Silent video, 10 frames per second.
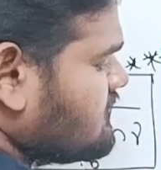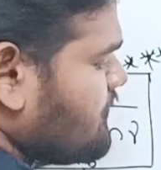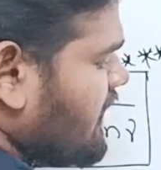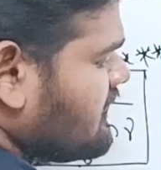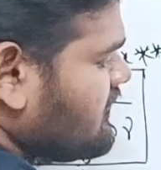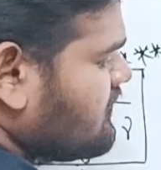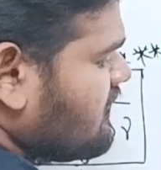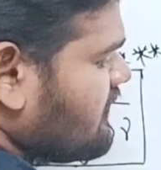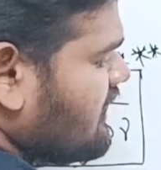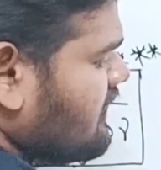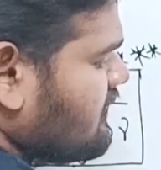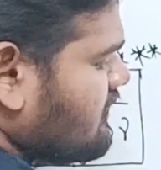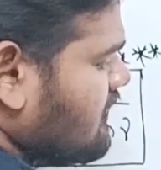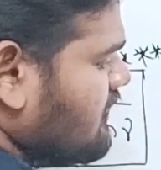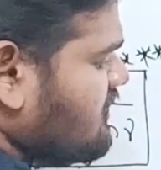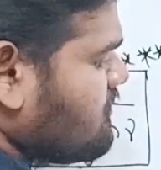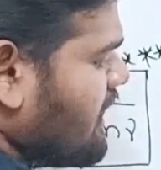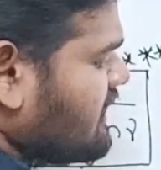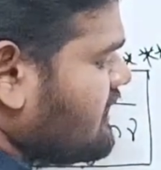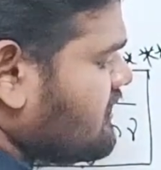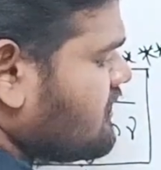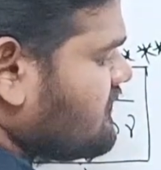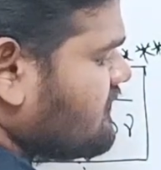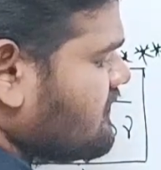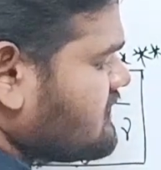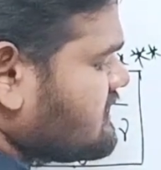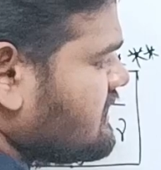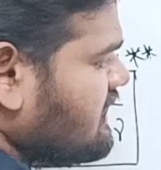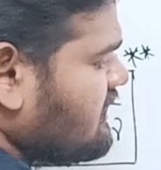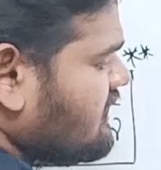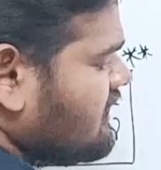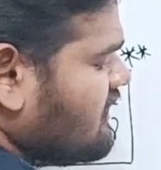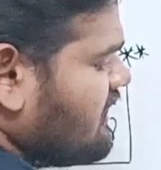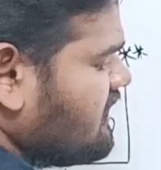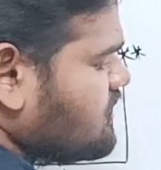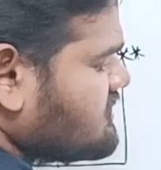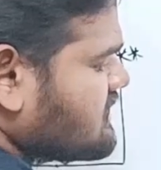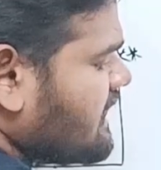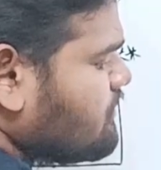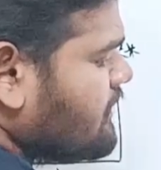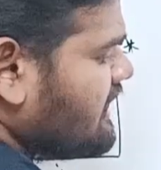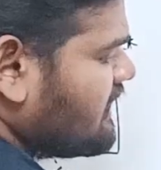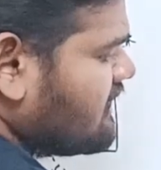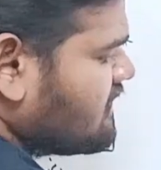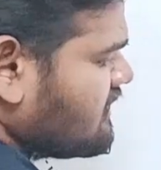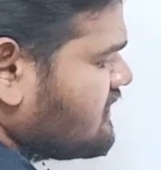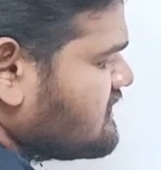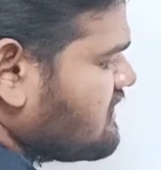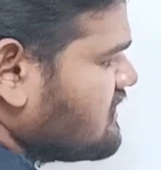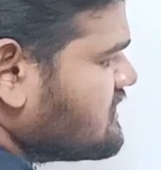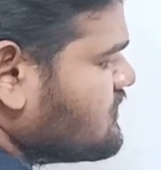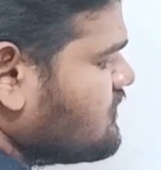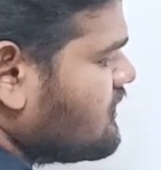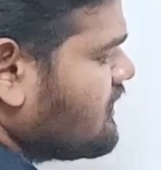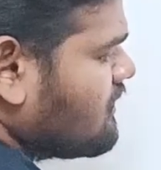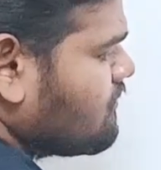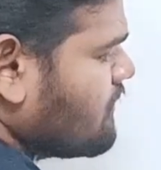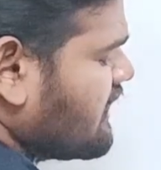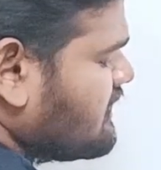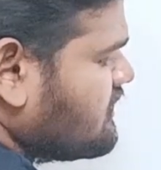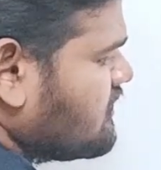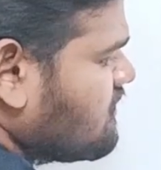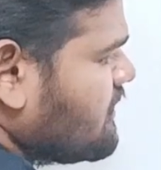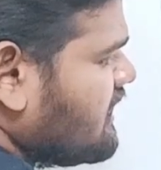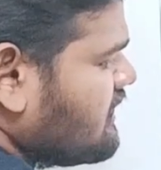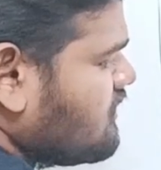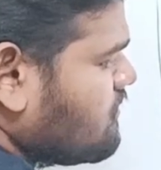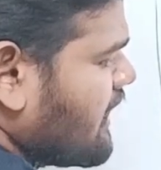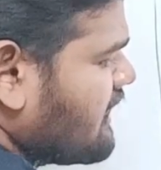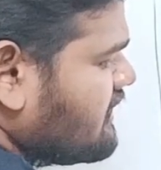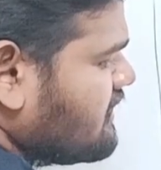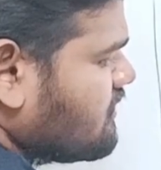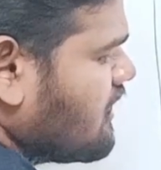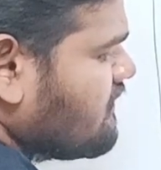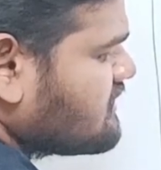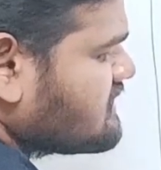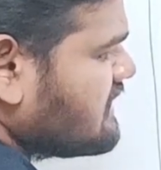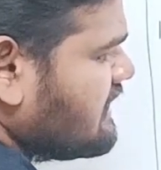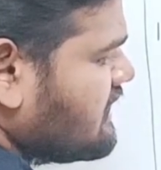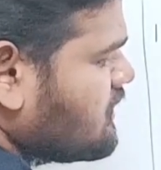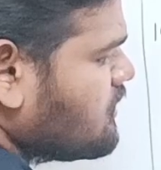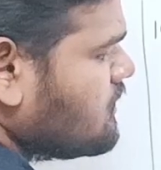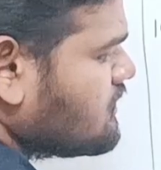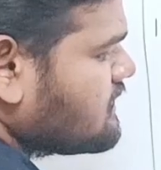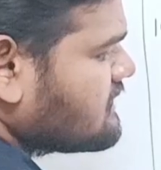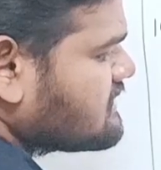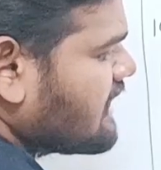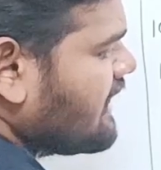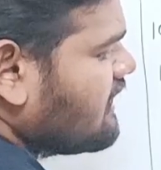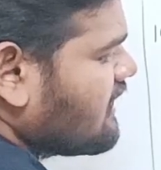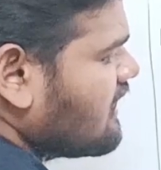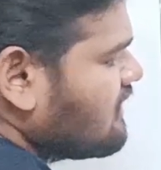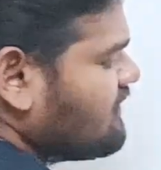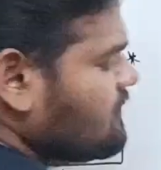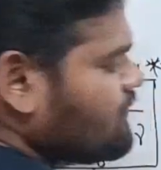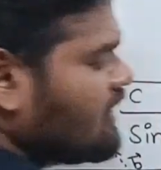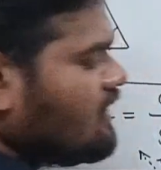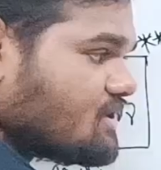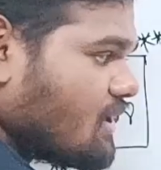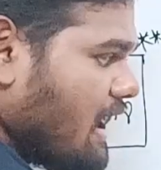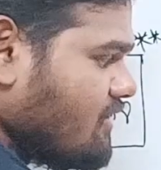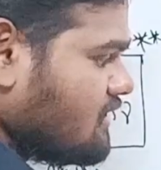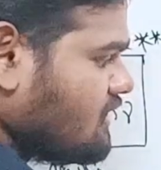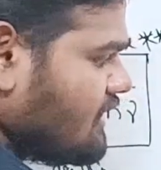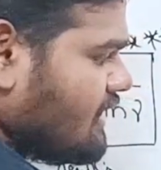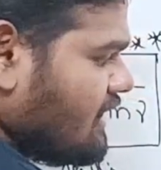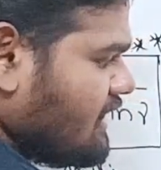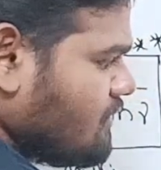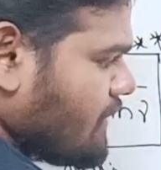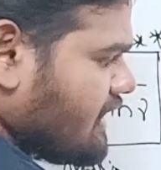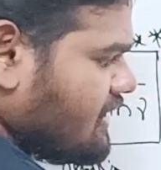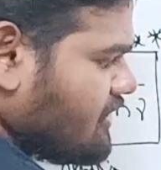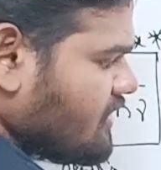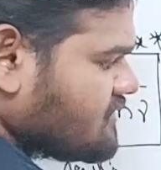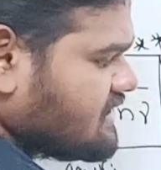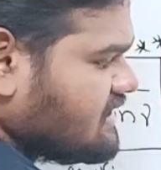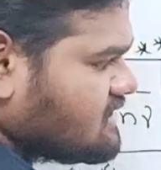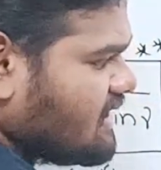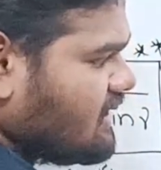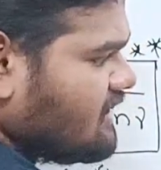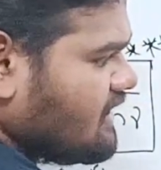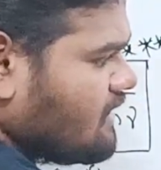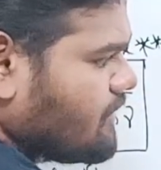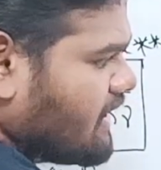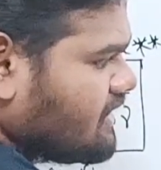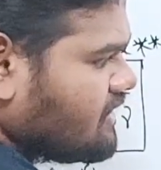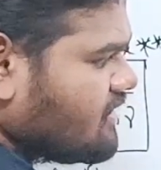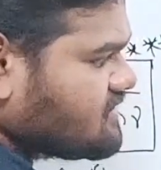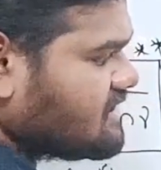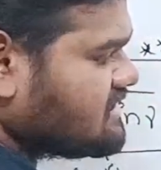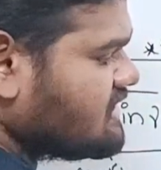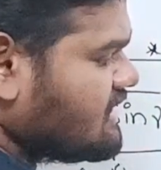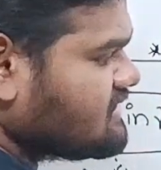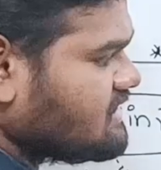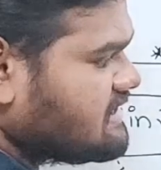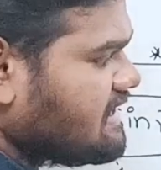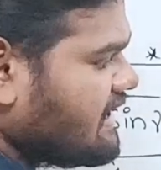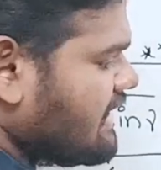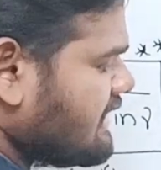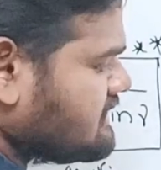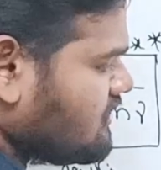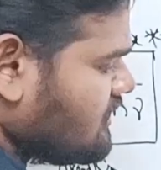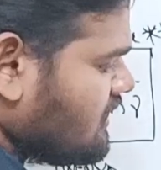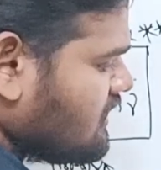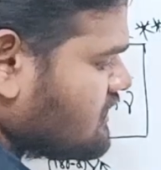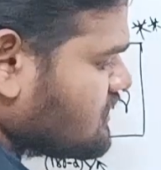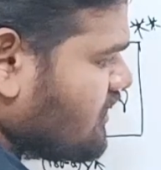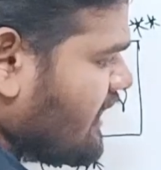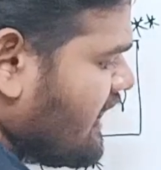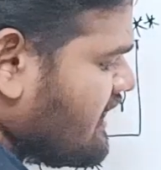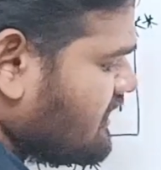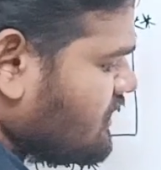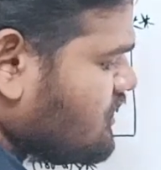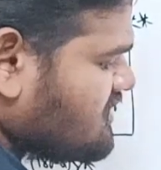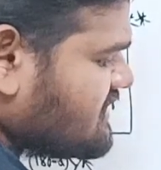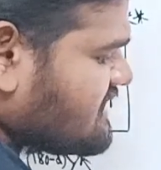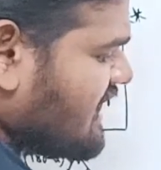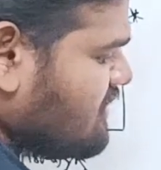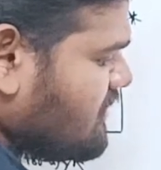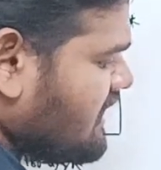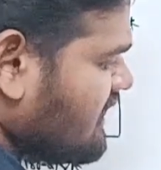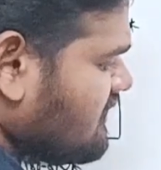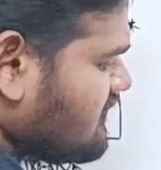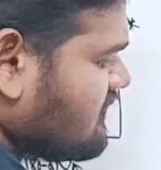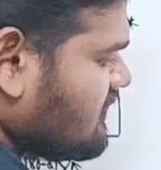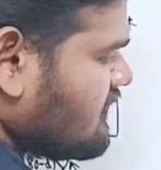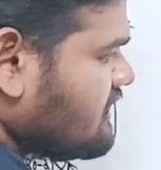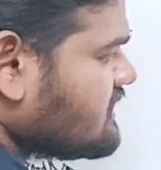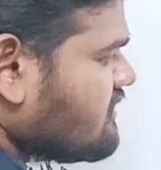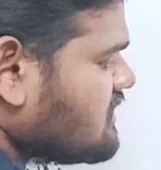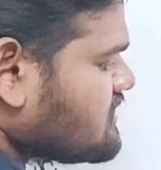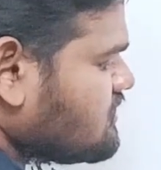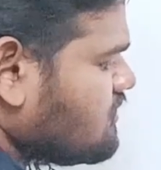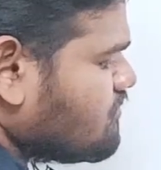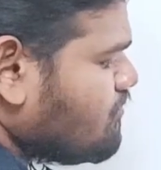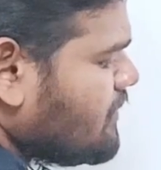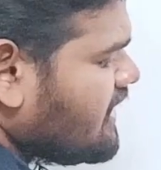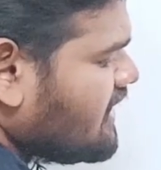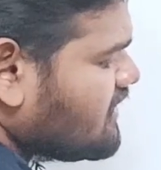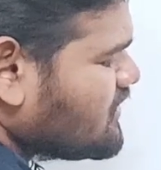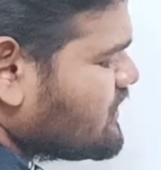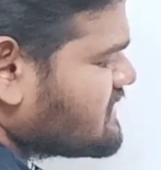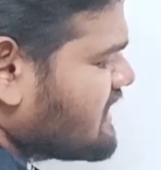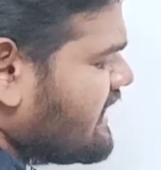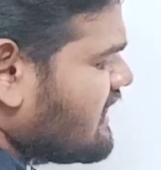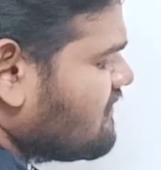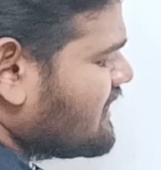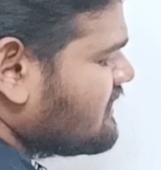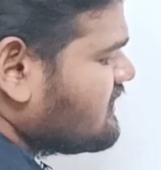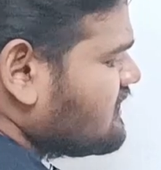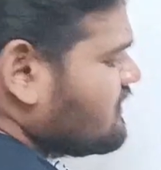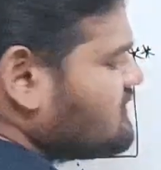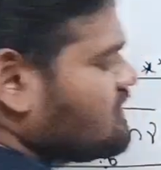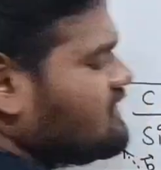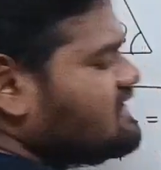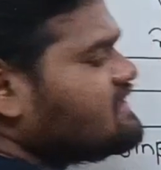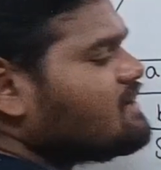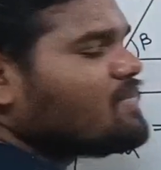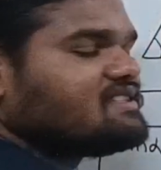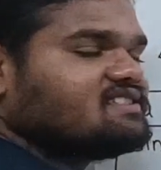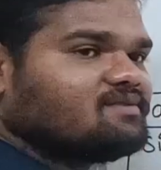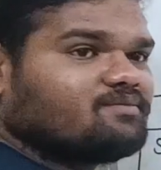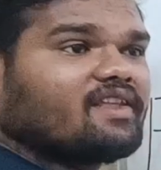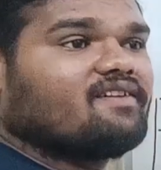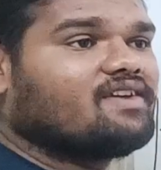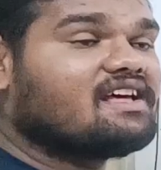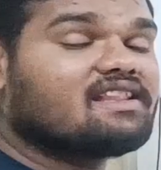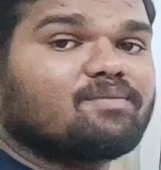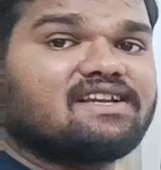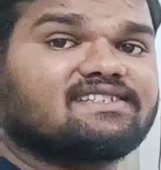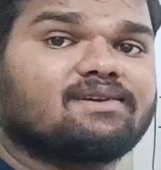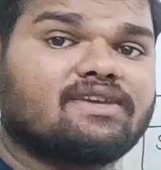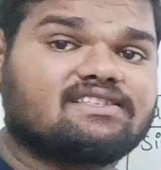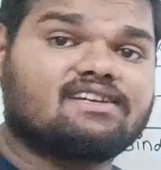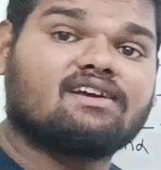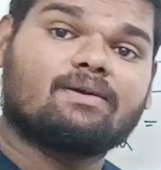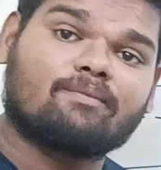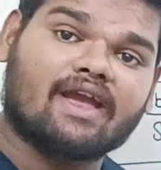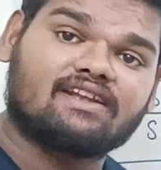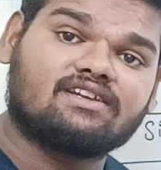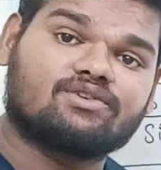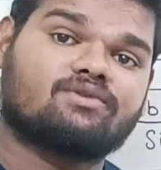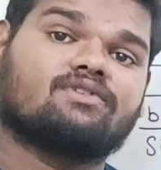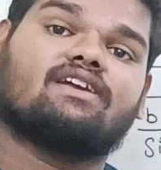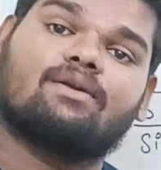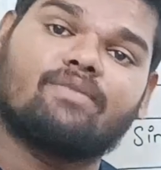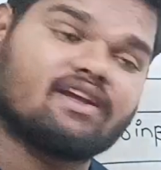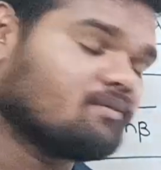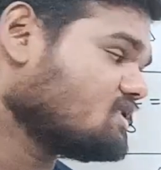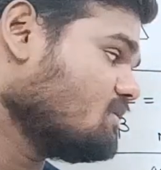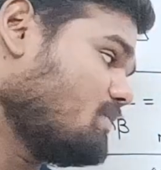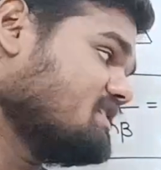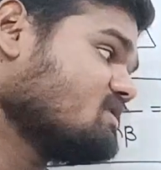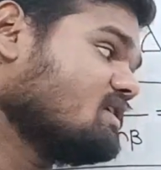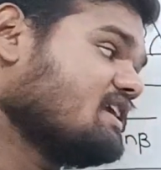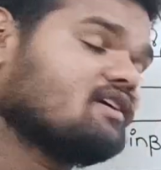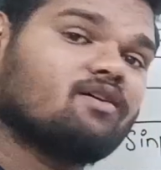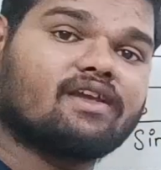So magnitude of A into magnitude of C into sine beta is equals to magnitude of B into magnitude of C into sine alpha. So have a look. Here magnitude of C is there. Here magnitude of C is there. C get cancelled out. So A into sine beta is equals to B into sine alpha. So this is a plus term. Whether the plus term is in magnitude, it becomes plus only.